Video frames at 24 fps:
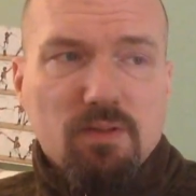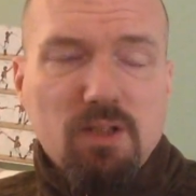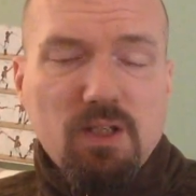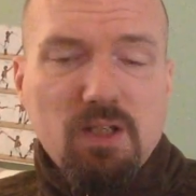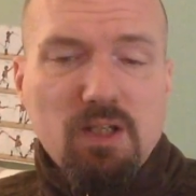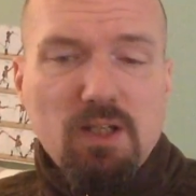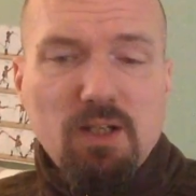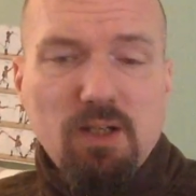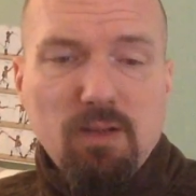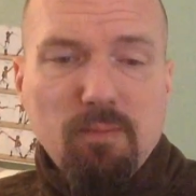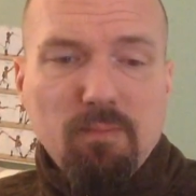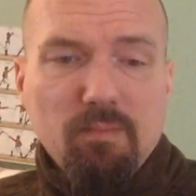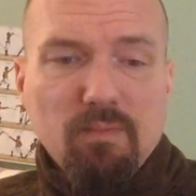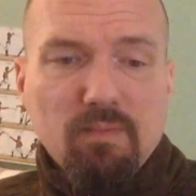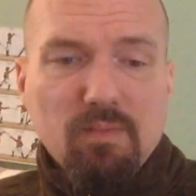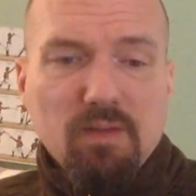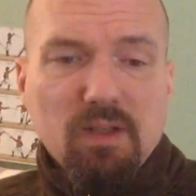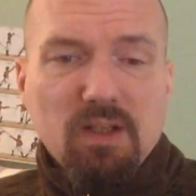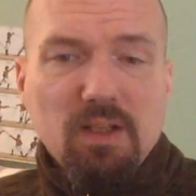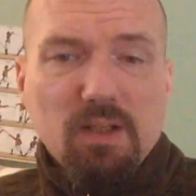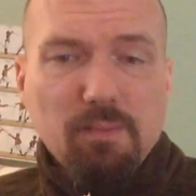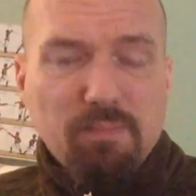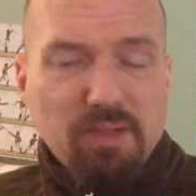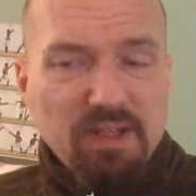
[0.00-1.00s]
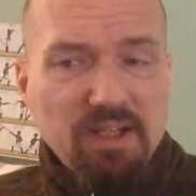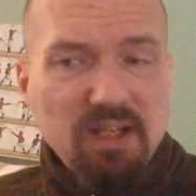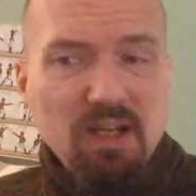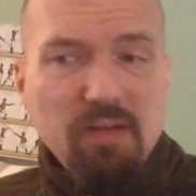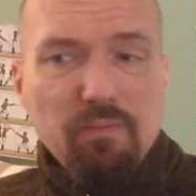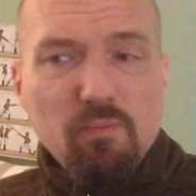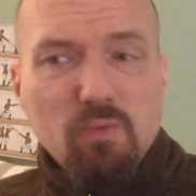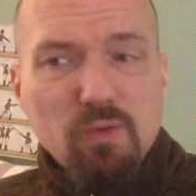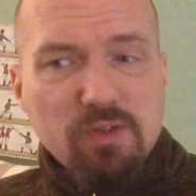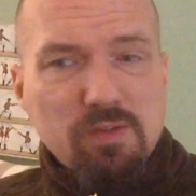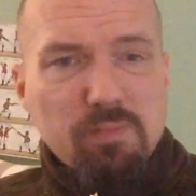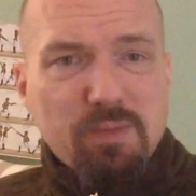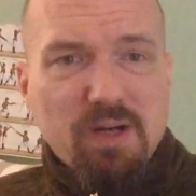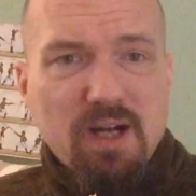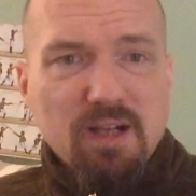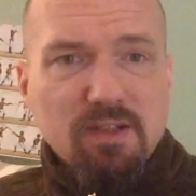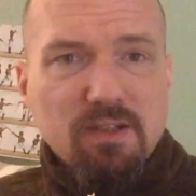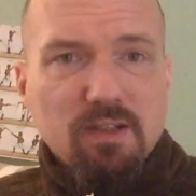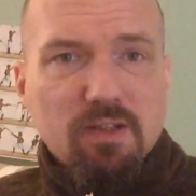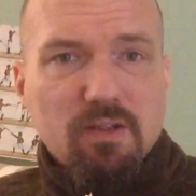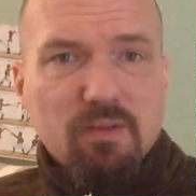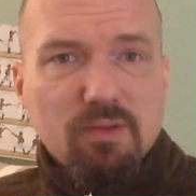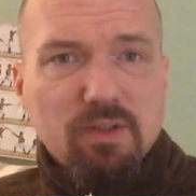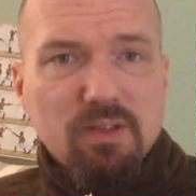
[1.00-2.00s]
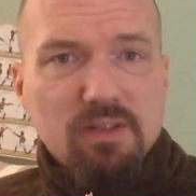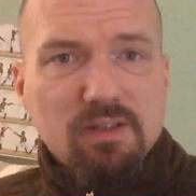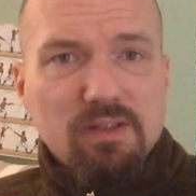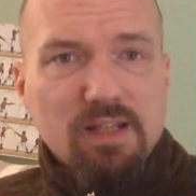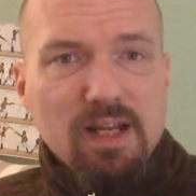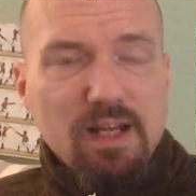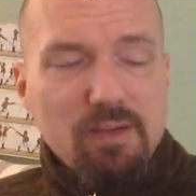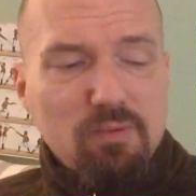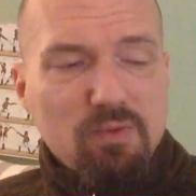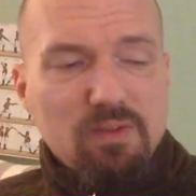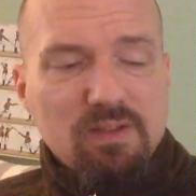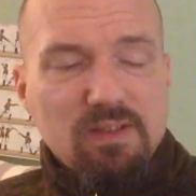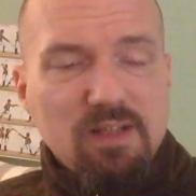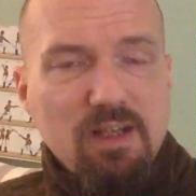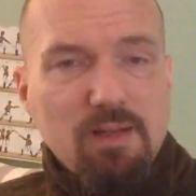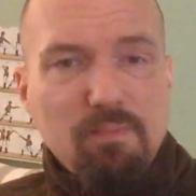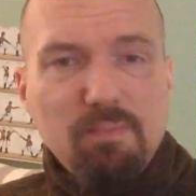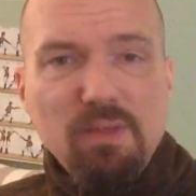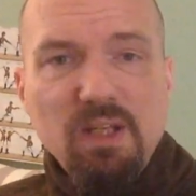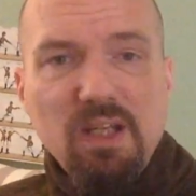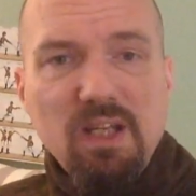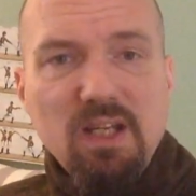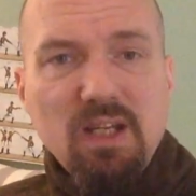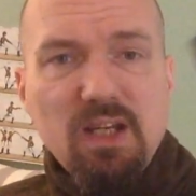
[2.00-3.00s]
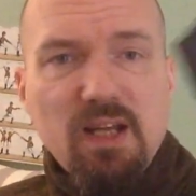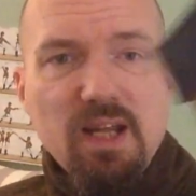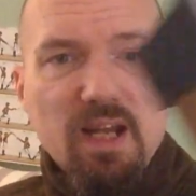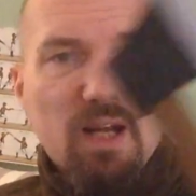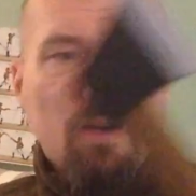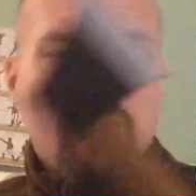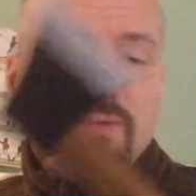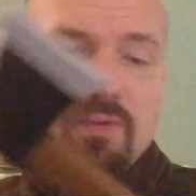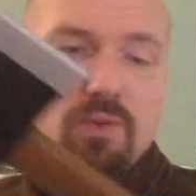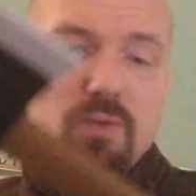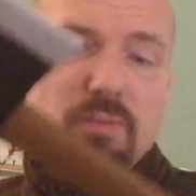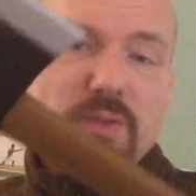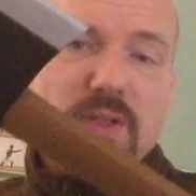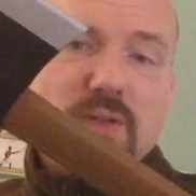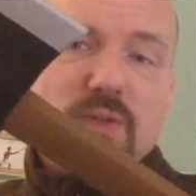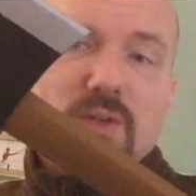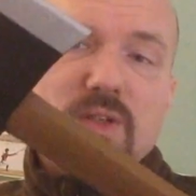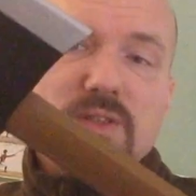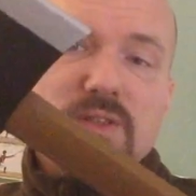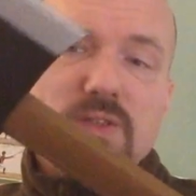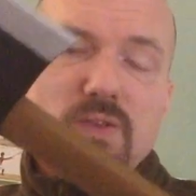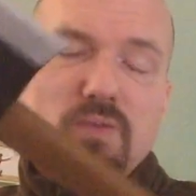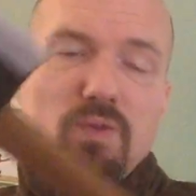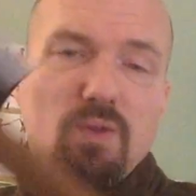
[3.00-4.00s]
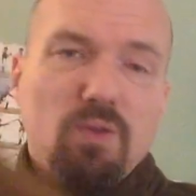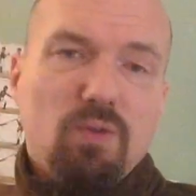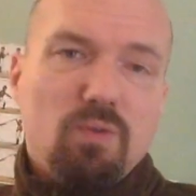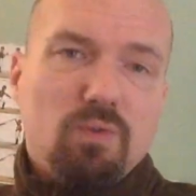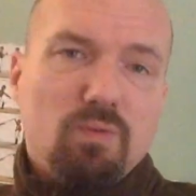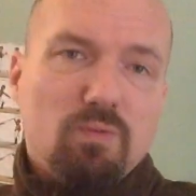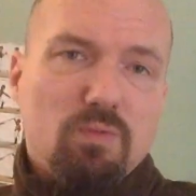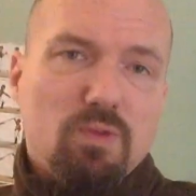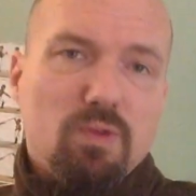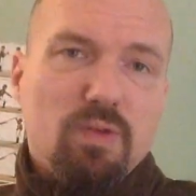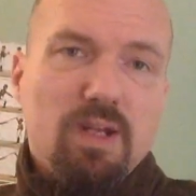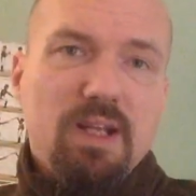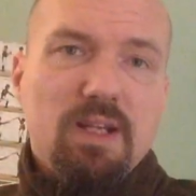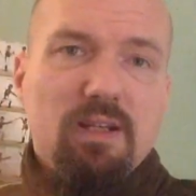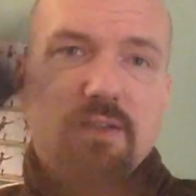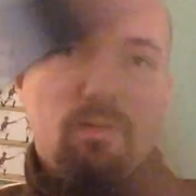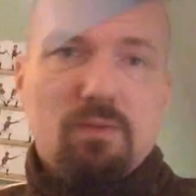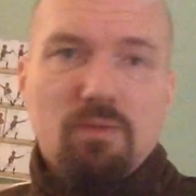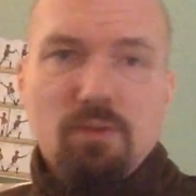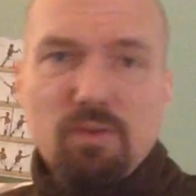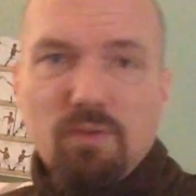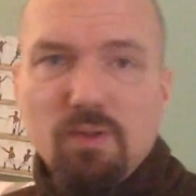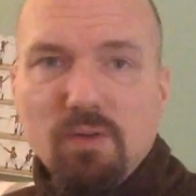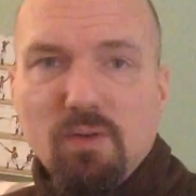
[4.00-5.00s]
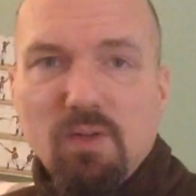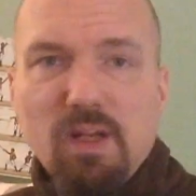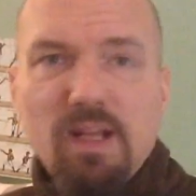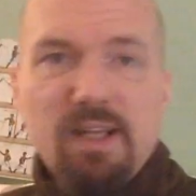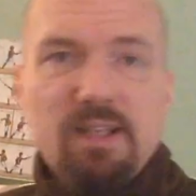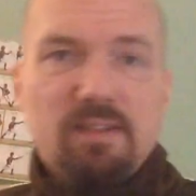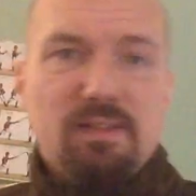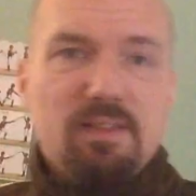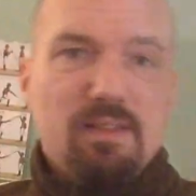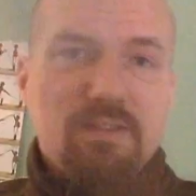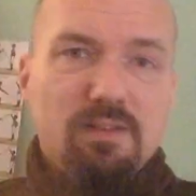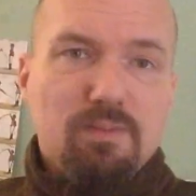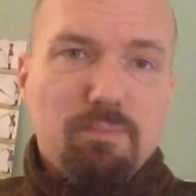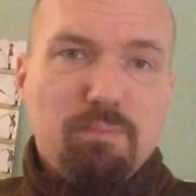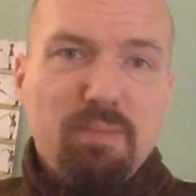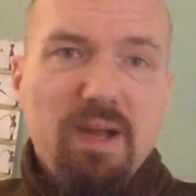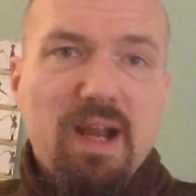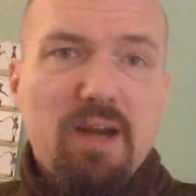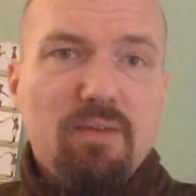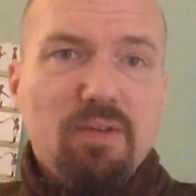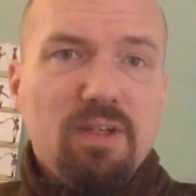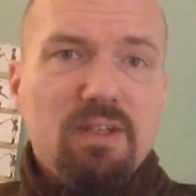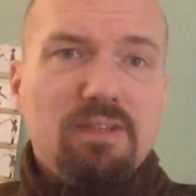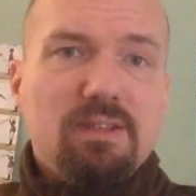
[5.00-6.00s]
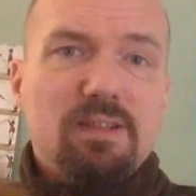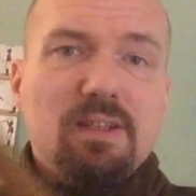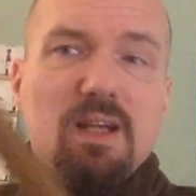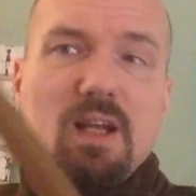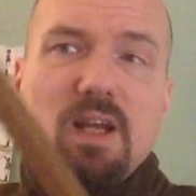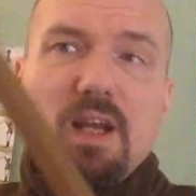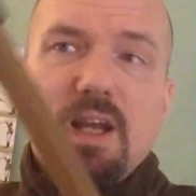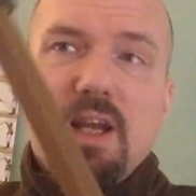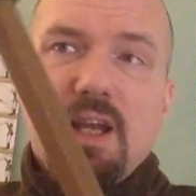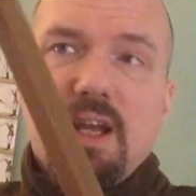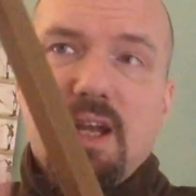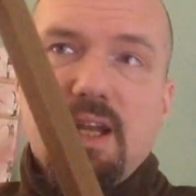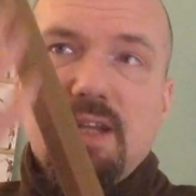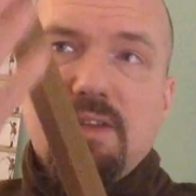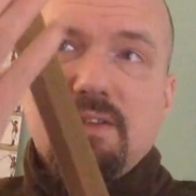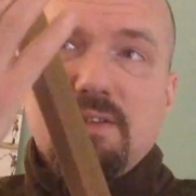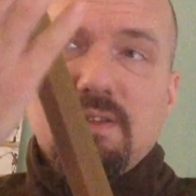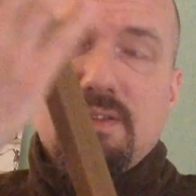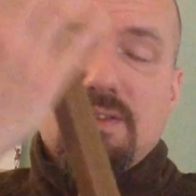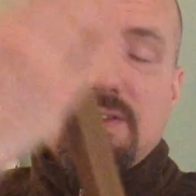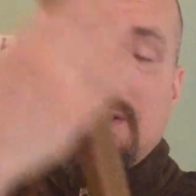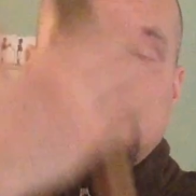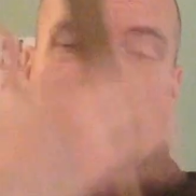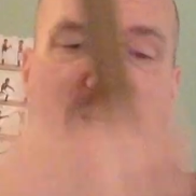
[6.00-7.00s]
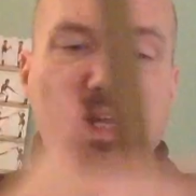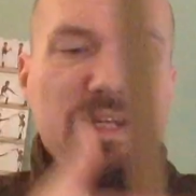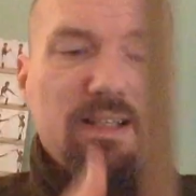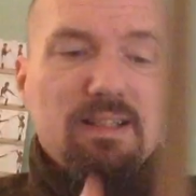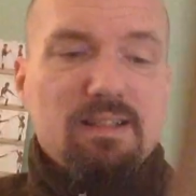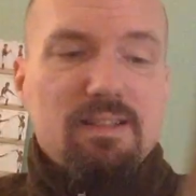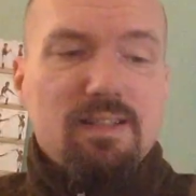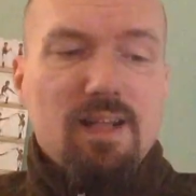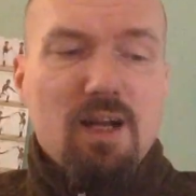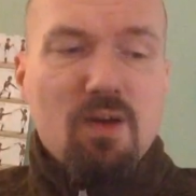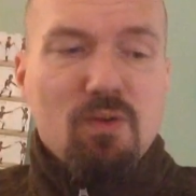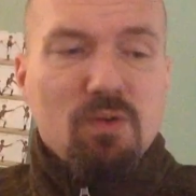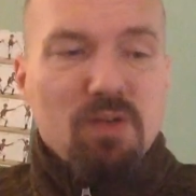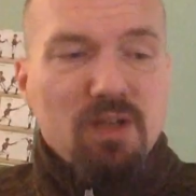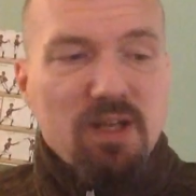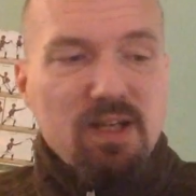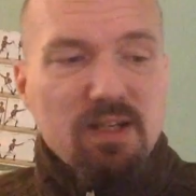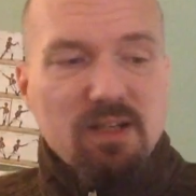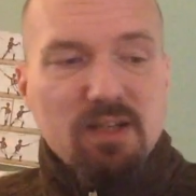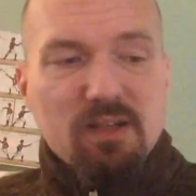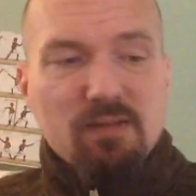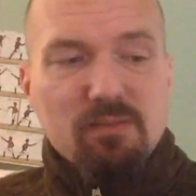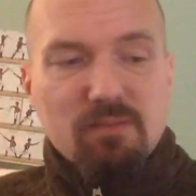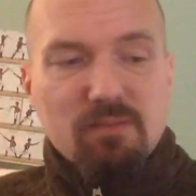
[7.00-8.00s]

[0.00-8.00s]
But even with partner drills, I would say be careful, because if you train, you know, like these parries and this slides down and